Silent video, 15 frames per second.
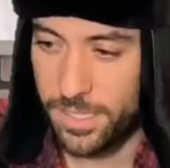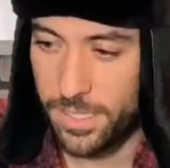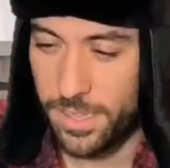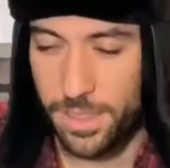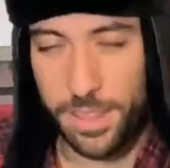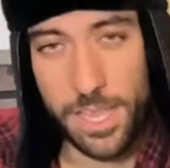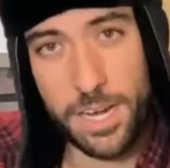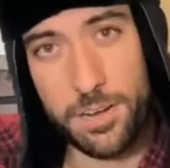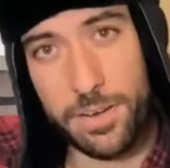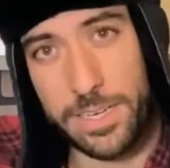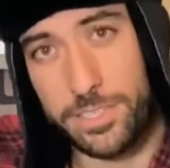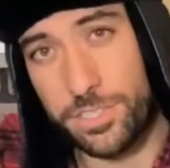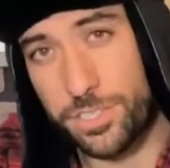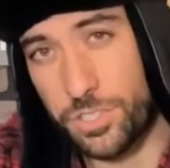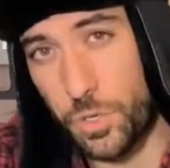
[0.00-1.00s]
They are a
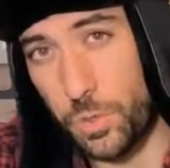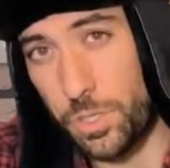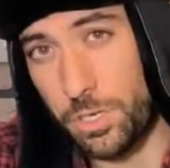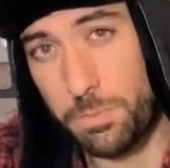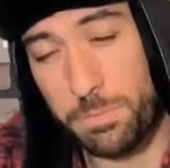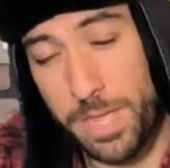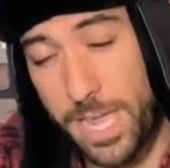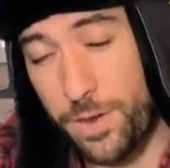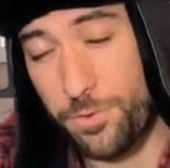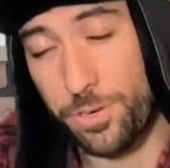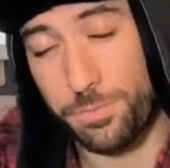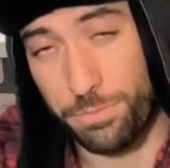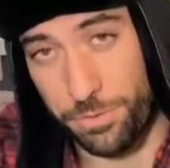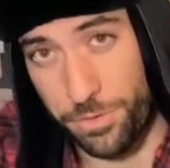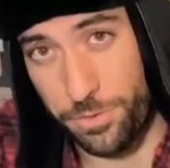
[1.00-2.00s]

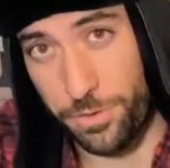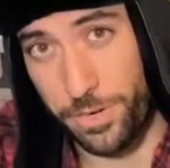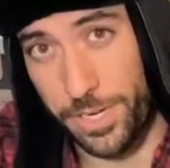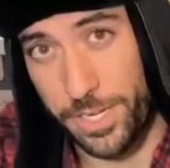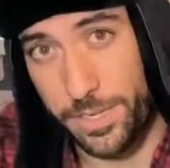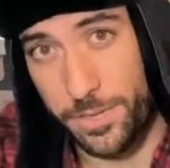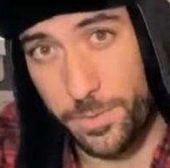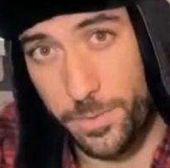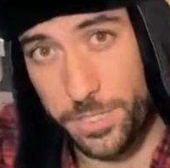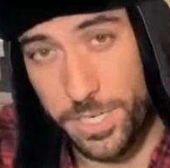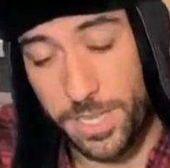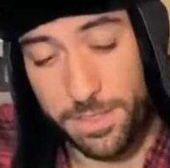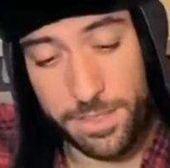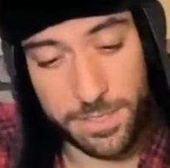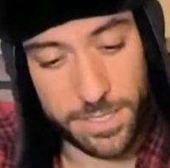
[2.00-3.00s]
solar-powered brewery, which
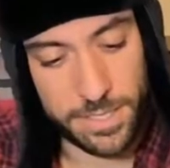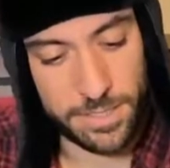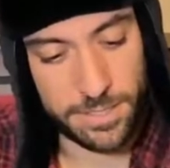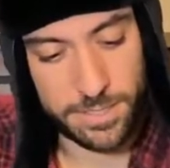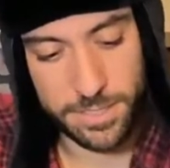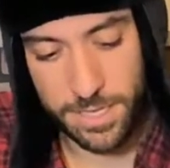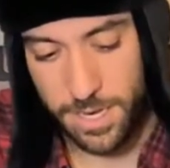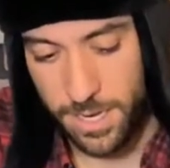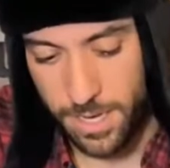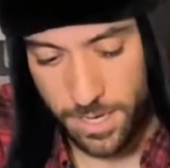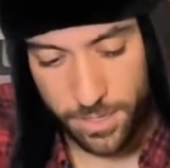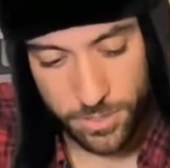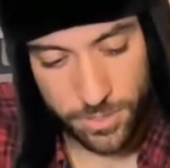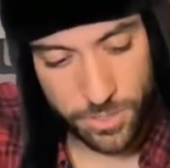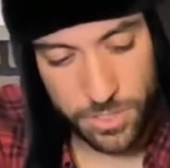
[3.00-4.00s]
I think is
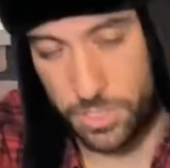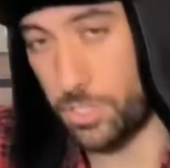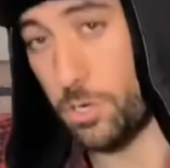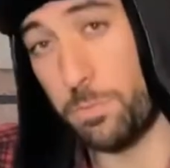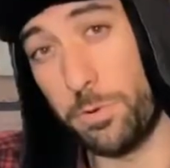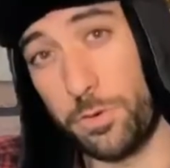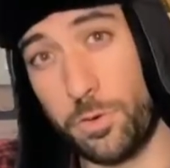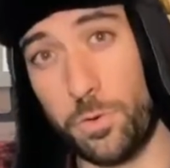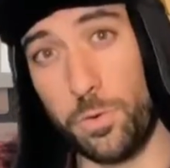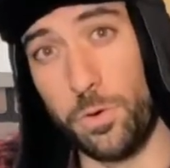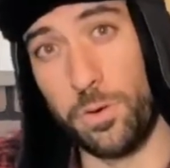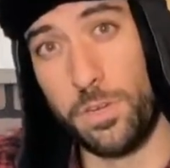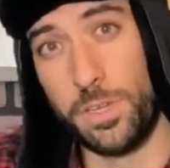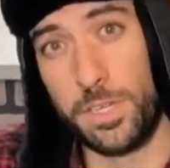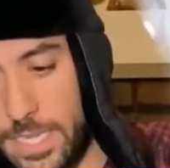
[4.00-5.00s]
super cool.
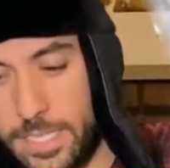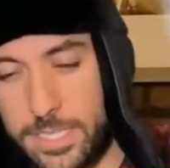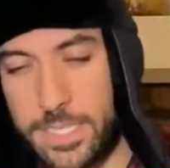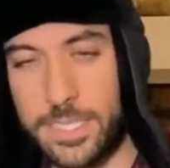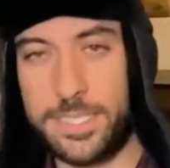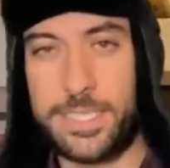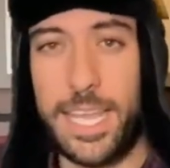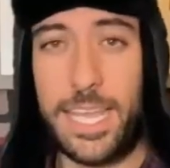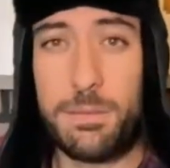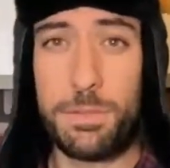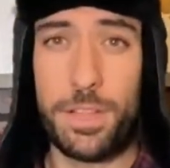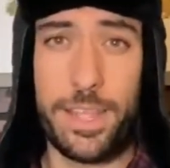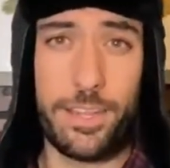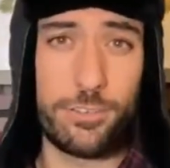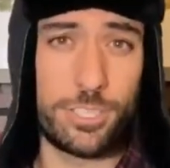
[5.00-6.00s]

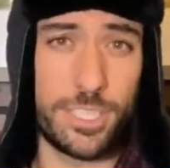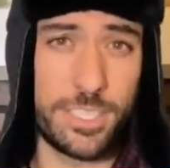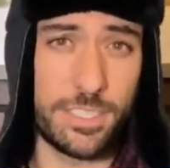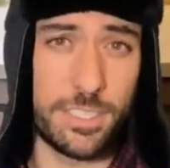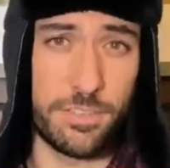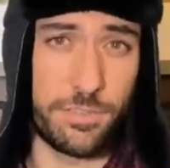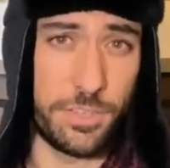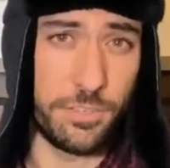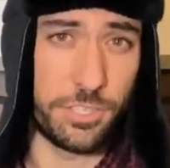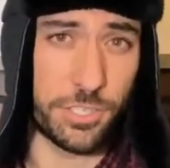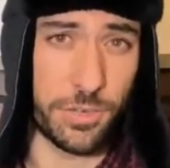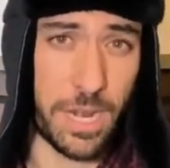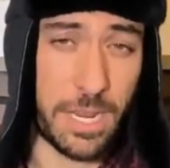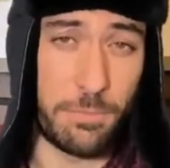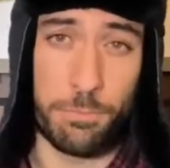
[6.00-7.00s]
Sustainable energy is the
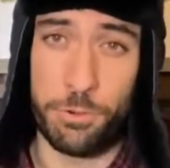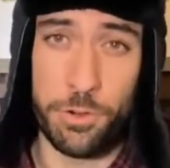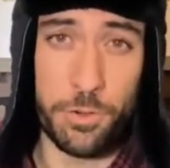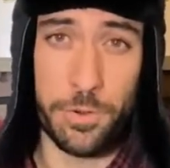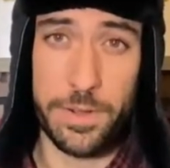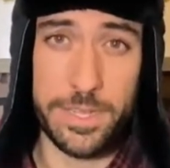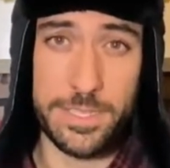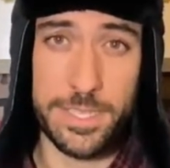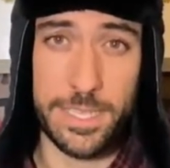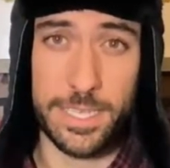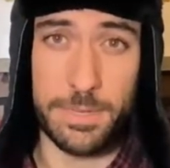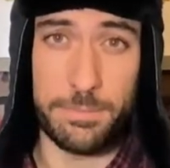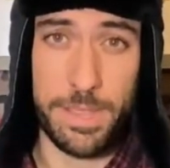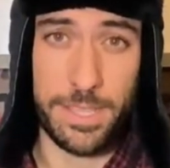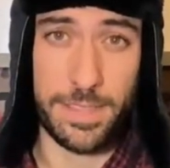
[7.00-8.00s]
future, and breweries that
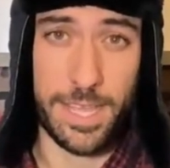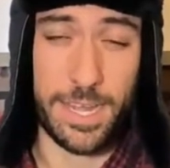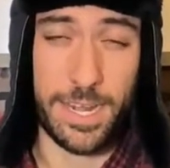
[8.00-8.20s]
can make that